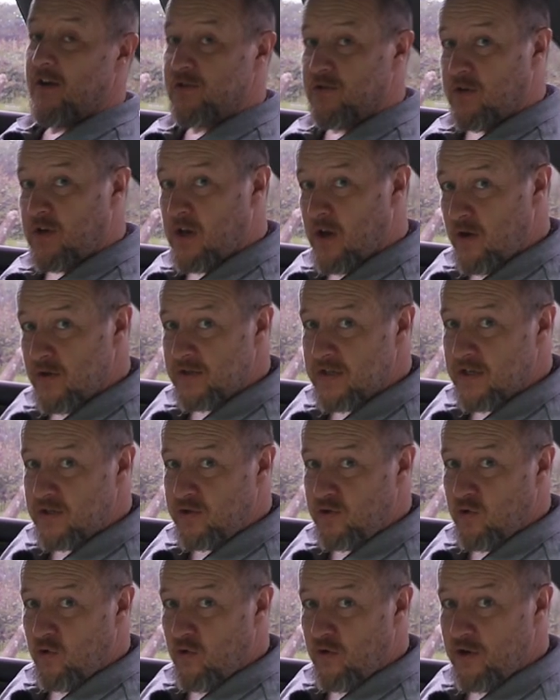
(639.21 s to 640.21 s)
I shall close this
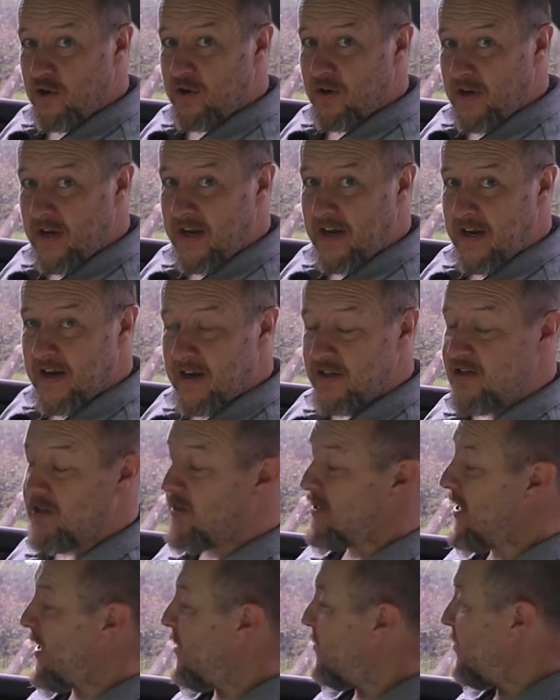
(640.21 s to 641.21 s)
door and you can hear
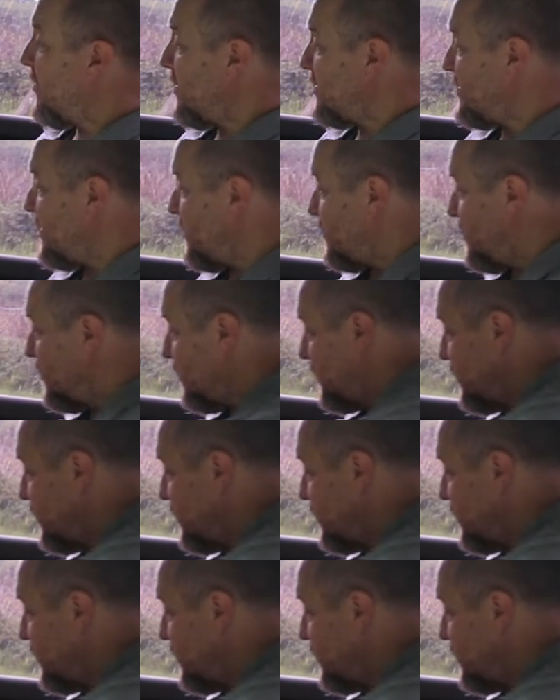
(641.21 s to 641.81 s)
just how nice it,